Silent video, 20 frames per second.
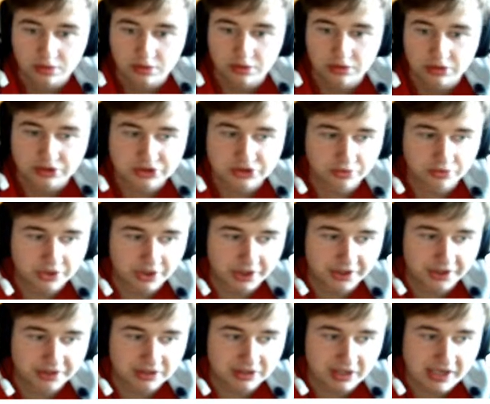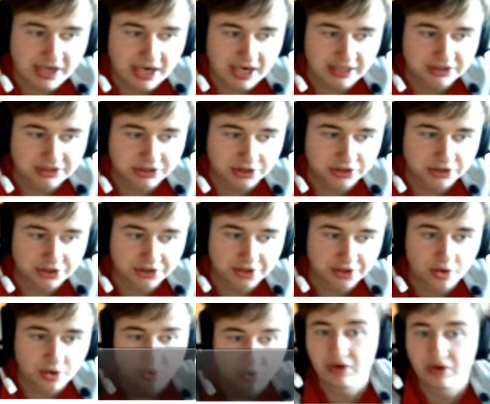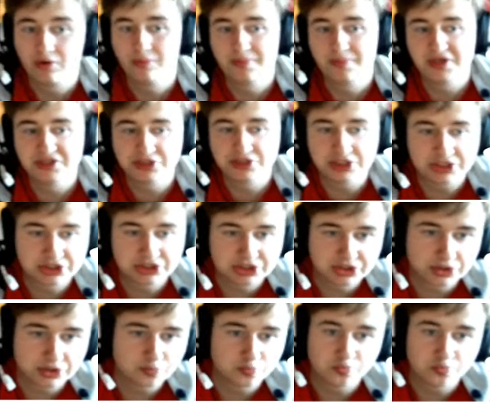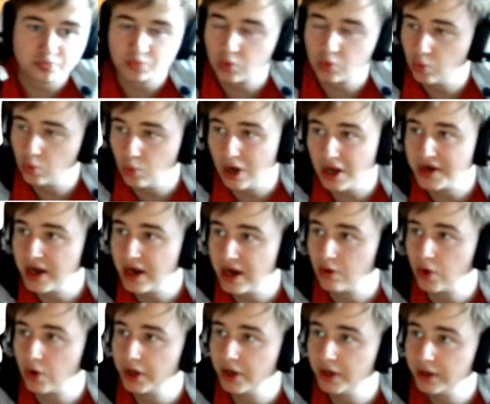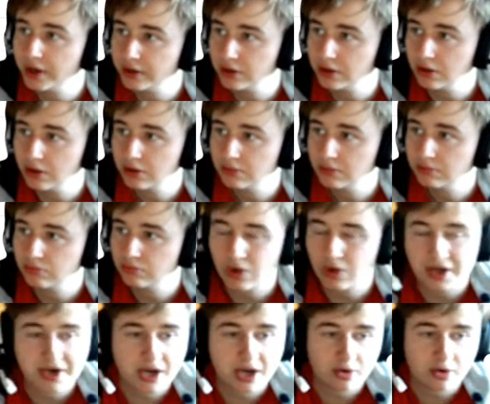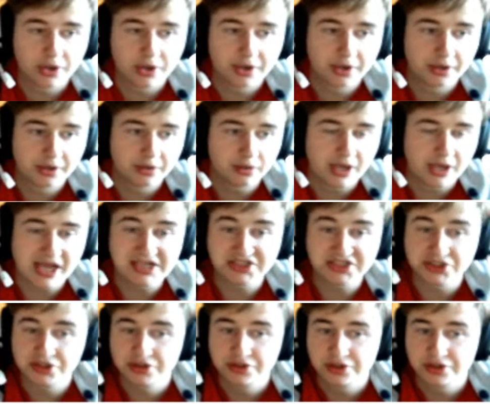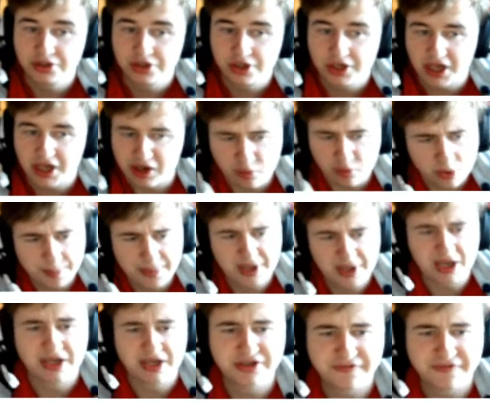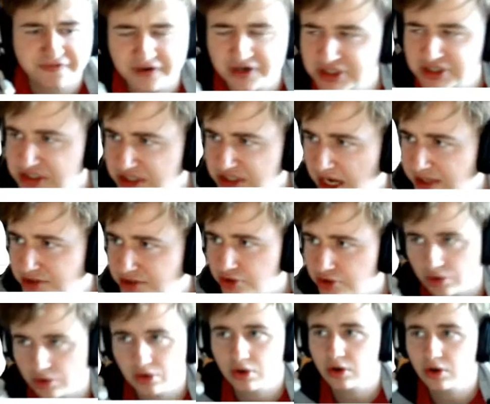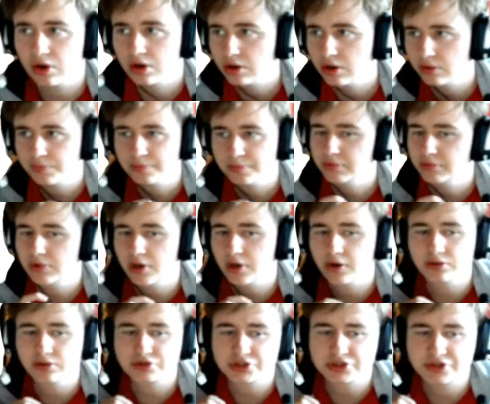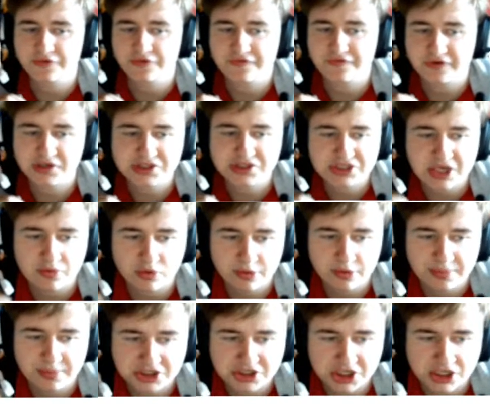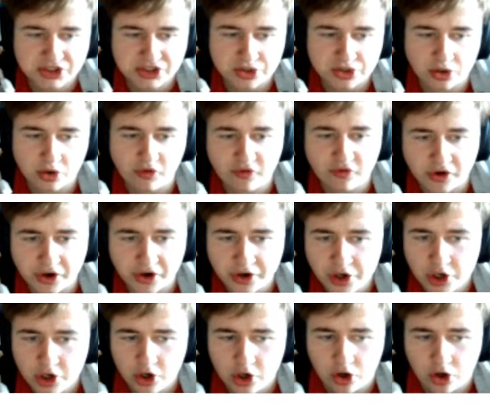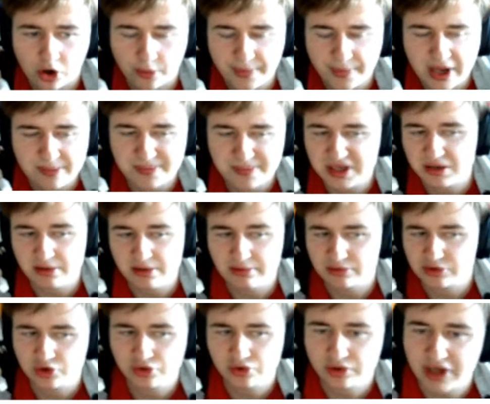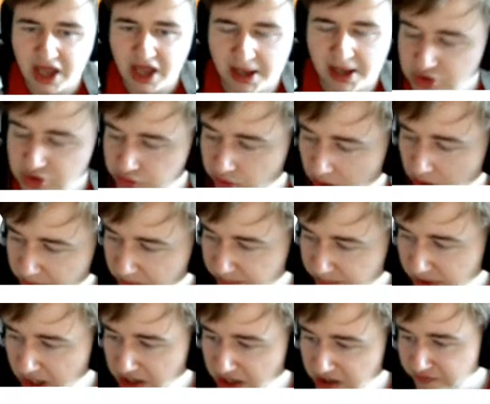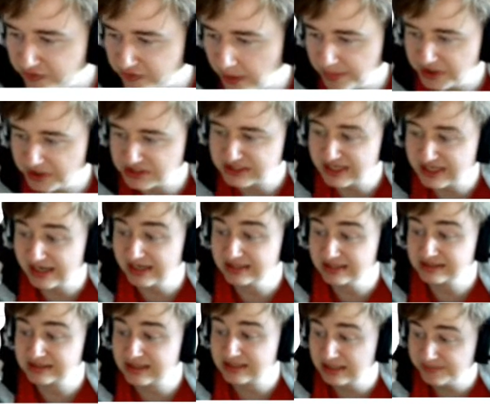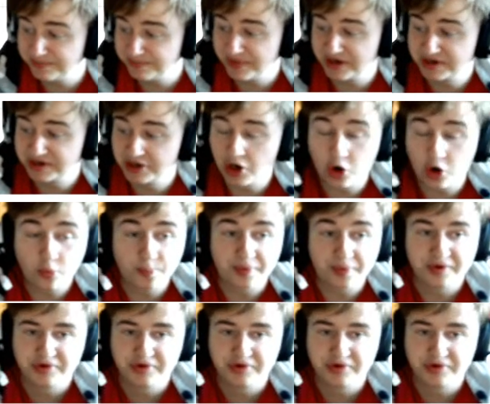So currently I thought, I will be just 1 hour late. It will be like the first set, or just the first set would be just over, or maybe two games will be played from the second set, but nope.